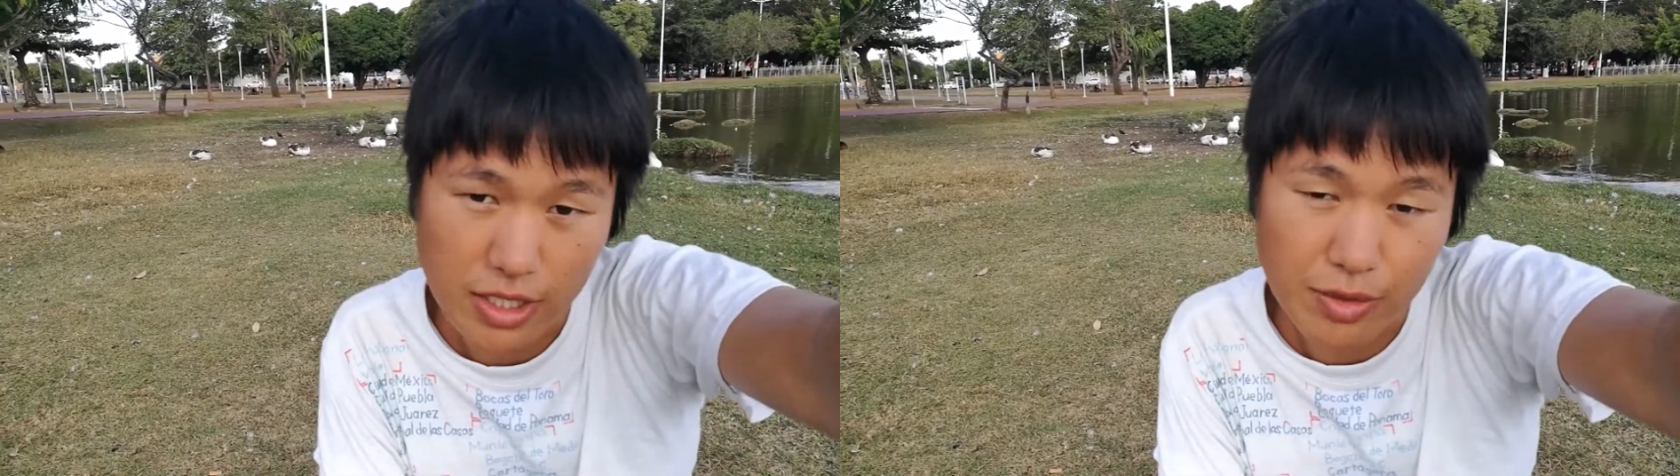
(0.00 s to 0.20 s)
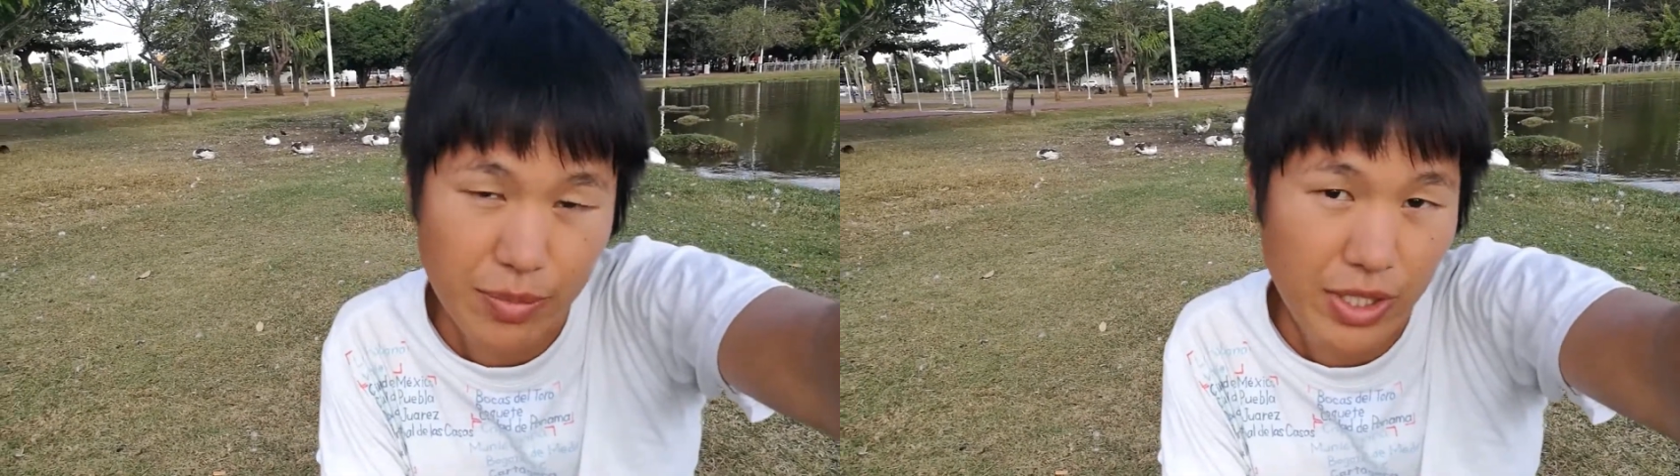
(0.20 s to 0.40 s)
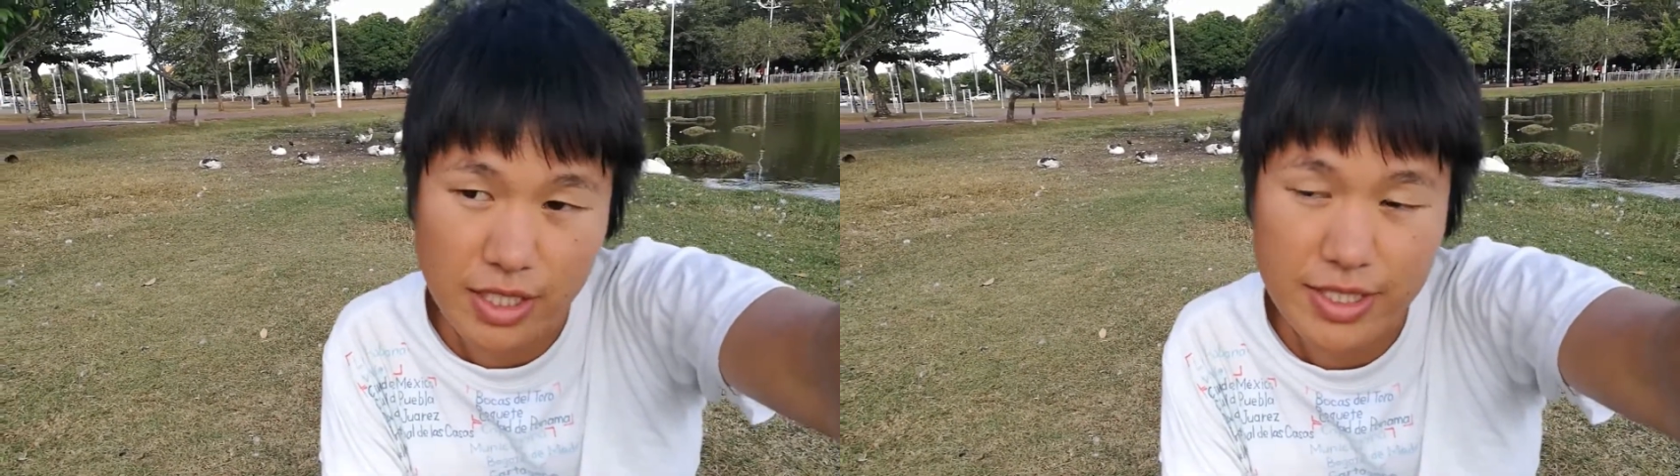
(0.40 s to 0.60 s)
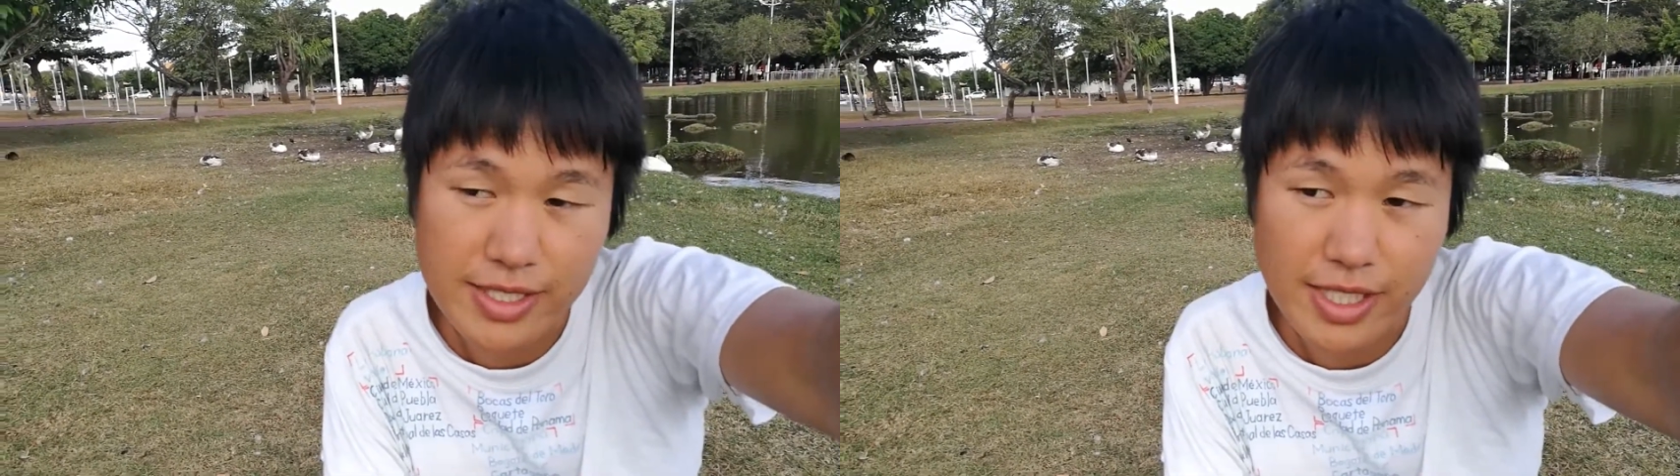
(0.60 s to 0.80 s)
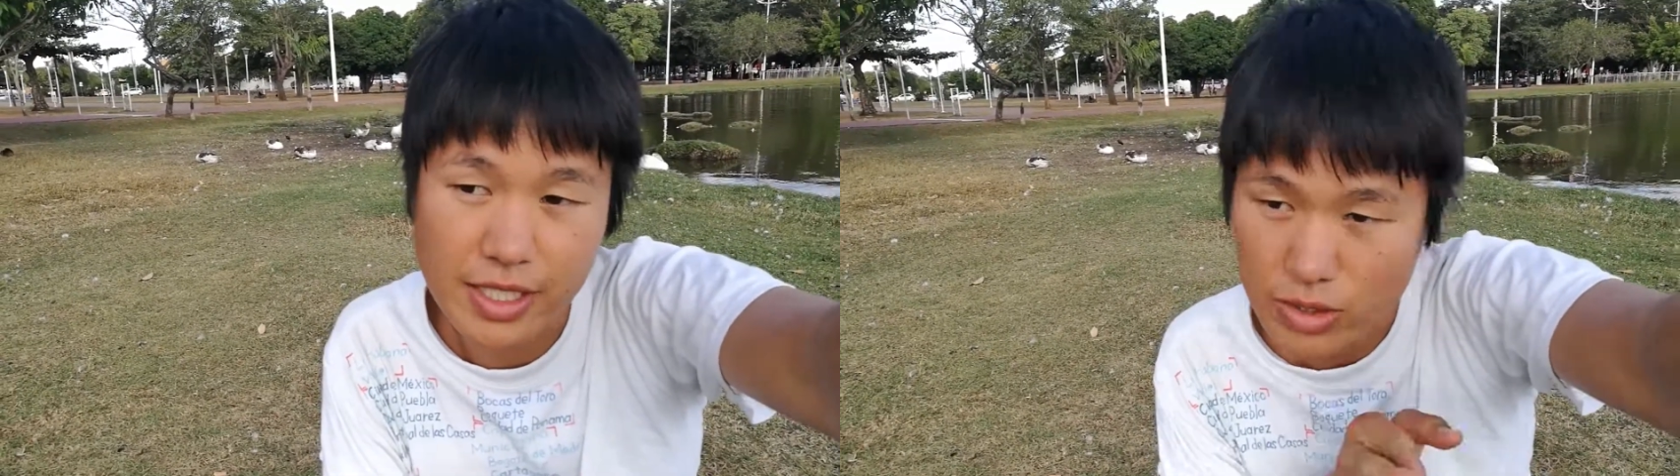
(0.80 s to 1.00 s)
but he
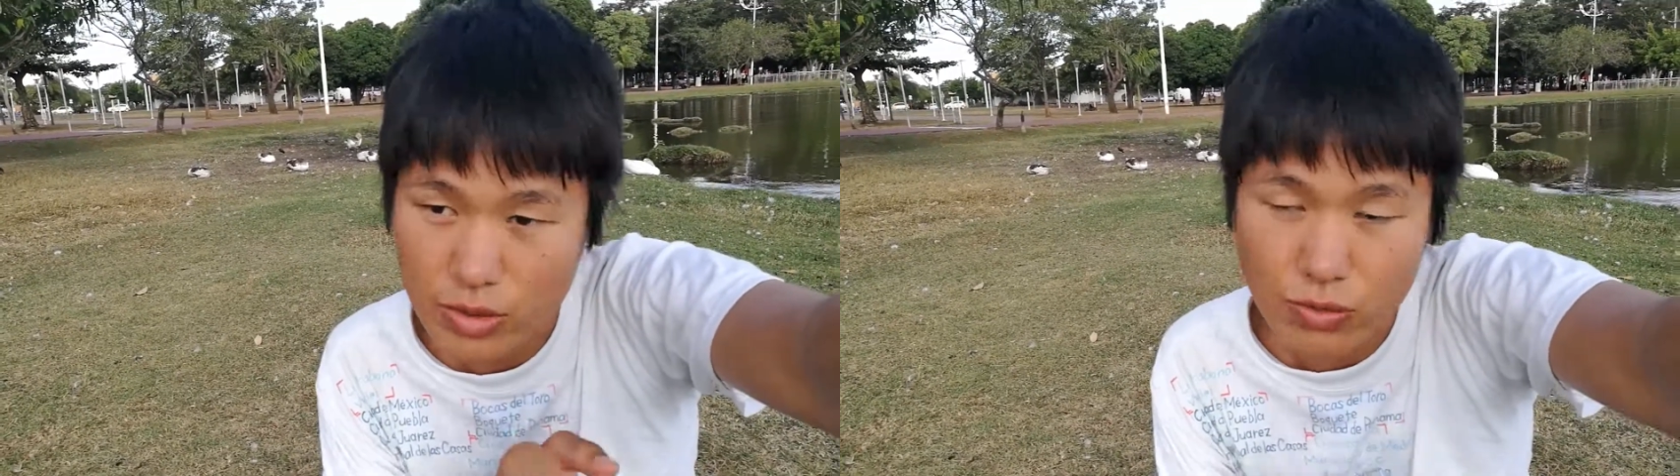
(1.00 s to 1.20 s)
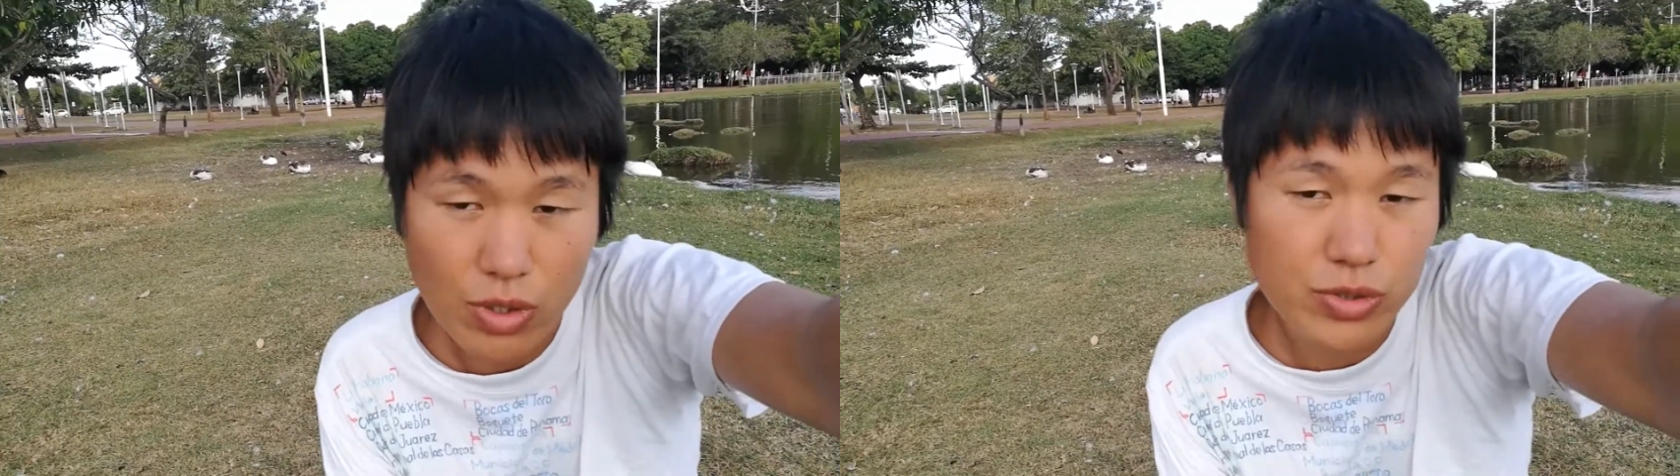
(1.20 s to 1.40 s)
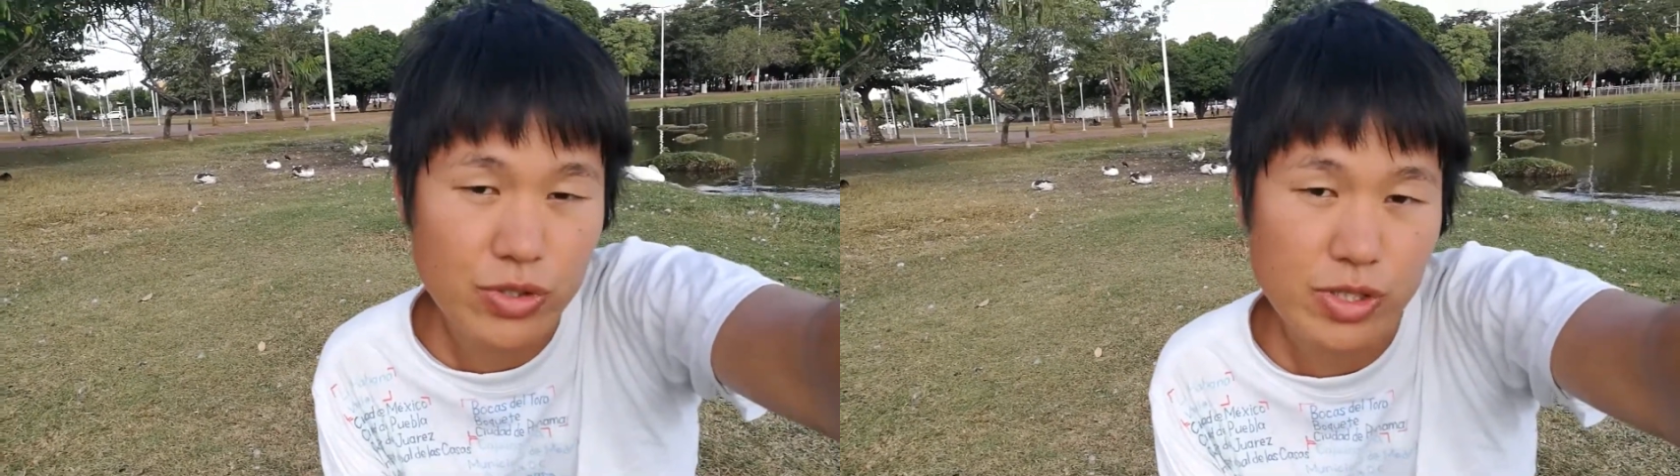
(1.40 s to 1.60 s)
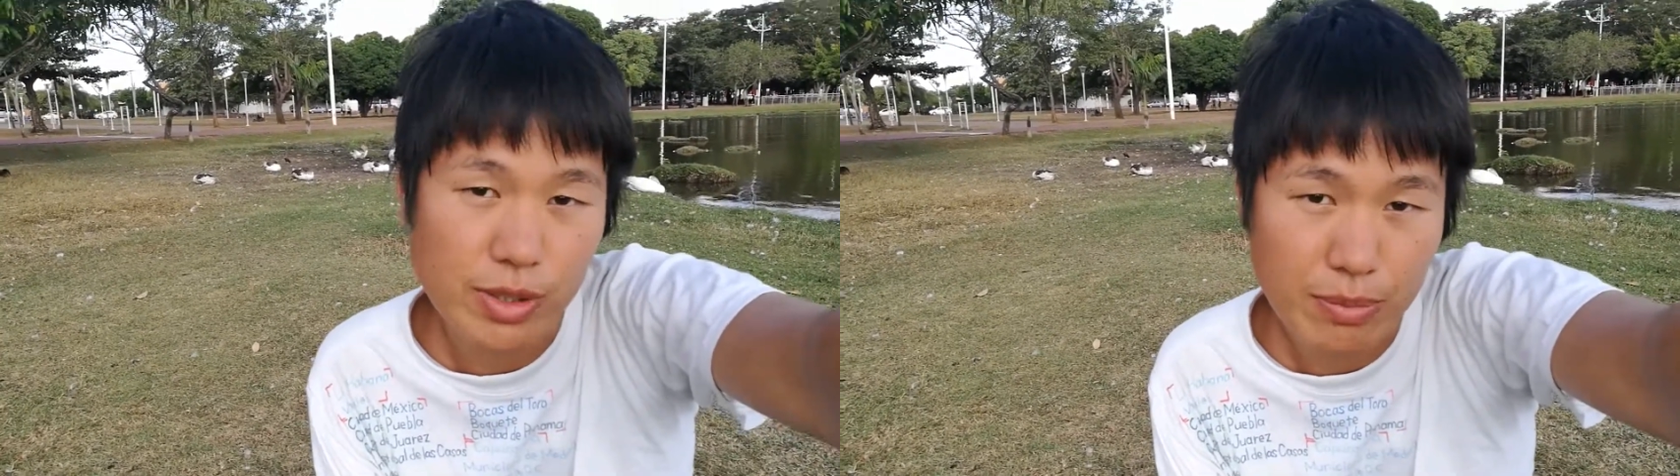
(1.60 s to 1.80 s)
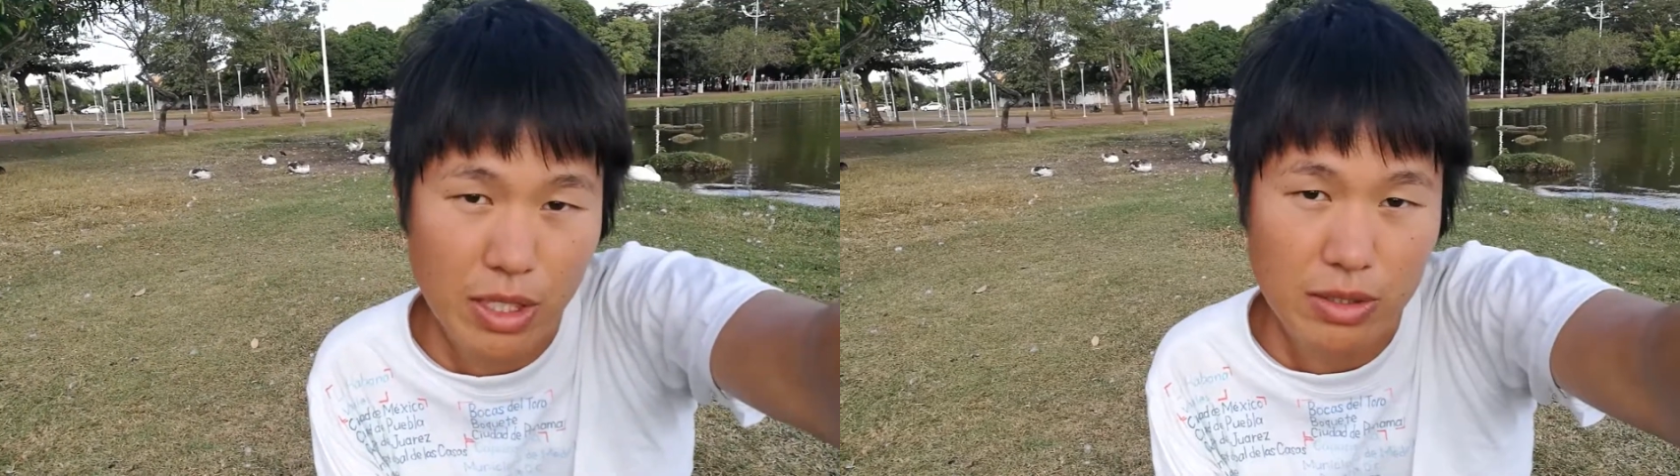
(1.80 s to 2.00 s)
said the road to São
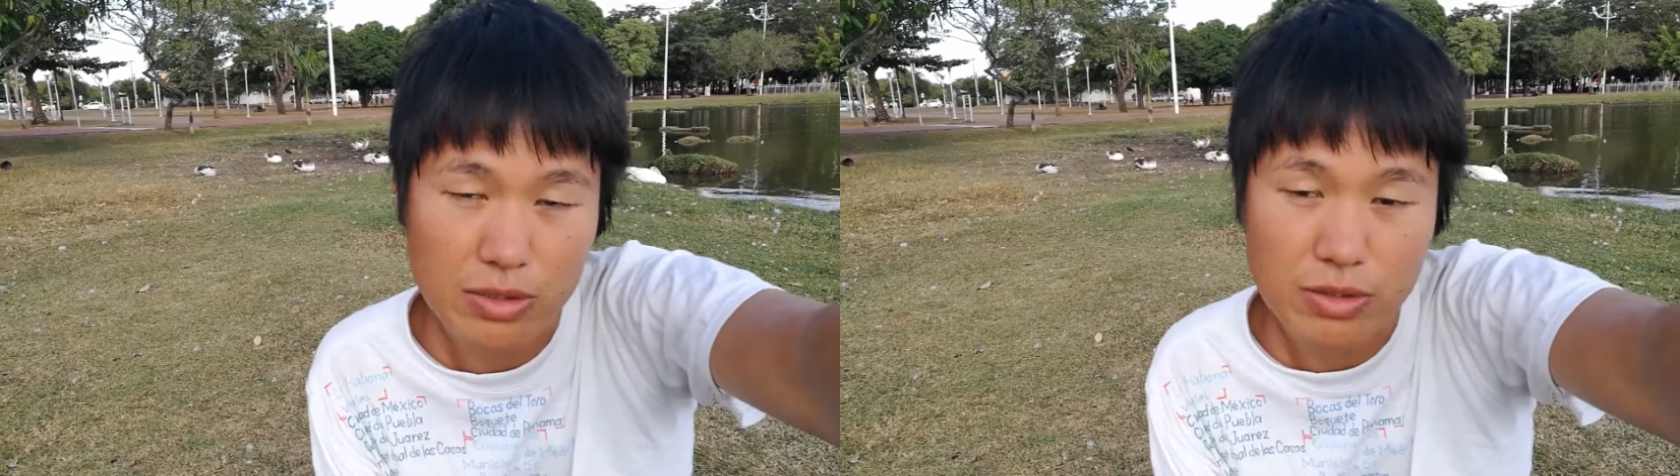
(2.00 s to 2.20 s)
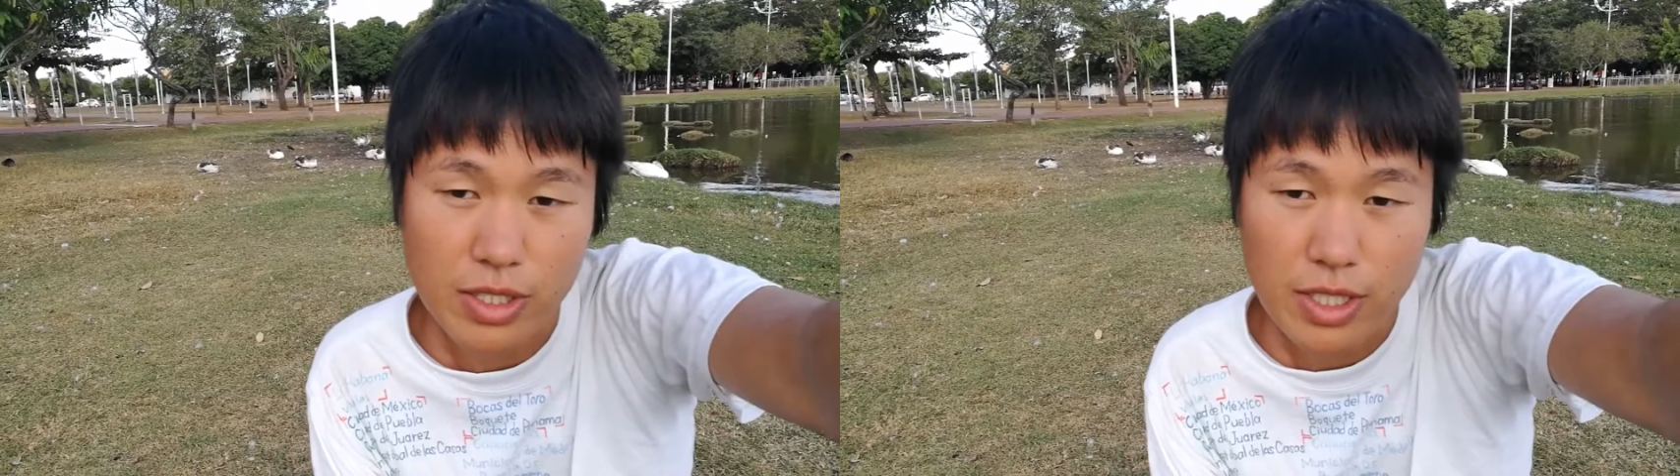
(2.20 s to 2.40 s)
Paulo